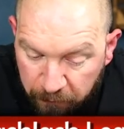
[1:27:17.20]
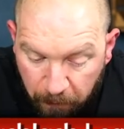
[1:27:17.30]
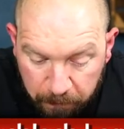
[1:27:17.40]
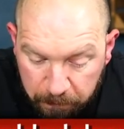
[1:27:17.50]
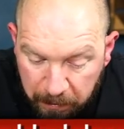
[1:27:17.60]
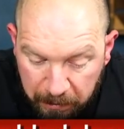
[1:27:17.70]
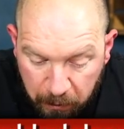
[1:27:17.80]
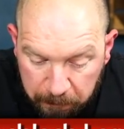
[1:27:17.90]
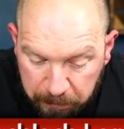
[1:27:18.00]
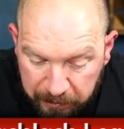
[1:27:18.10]
from being
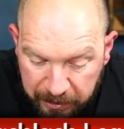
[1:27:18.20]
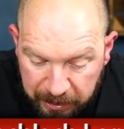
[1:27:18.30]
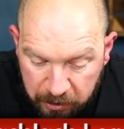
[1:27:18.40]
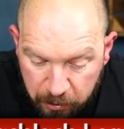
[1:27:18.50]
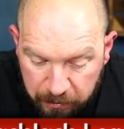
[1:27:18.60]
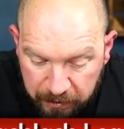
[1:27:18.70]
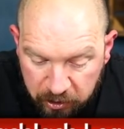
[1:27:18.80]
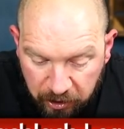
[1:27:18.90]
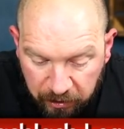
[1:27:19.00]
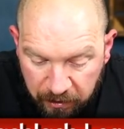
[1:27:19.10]
completely new to the
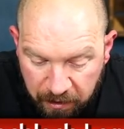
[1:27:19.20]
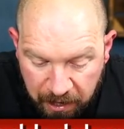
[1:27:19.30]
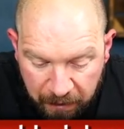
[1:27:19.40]
channel.